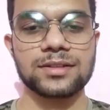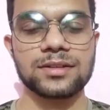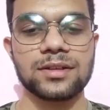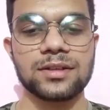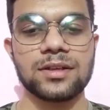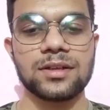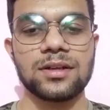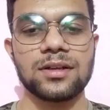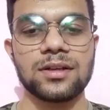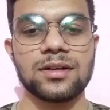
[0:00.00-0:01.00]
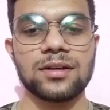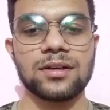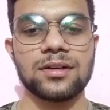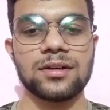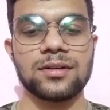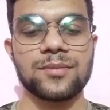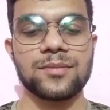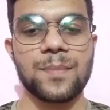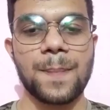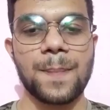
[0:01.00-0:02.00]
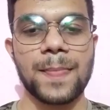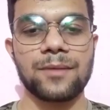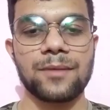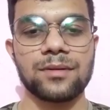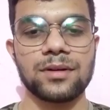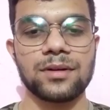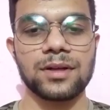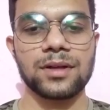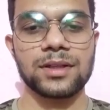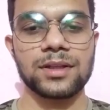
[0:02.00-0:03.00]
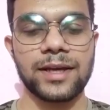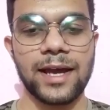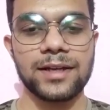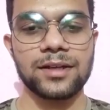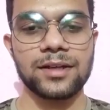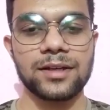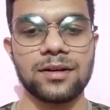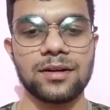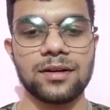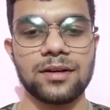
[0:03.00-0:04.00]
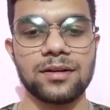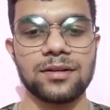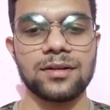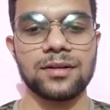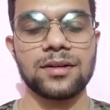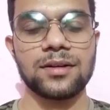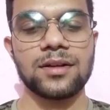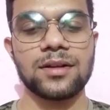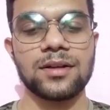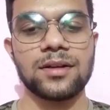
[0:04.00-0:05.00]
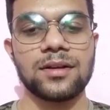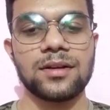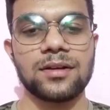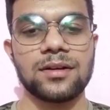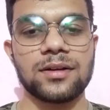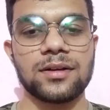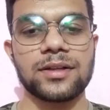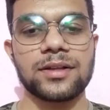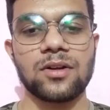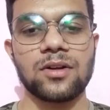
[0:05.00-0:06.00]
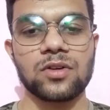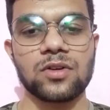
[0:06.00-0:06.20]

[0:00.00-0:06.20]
There are a lot of techniques which increases the shelf life of the product and its quality nature also.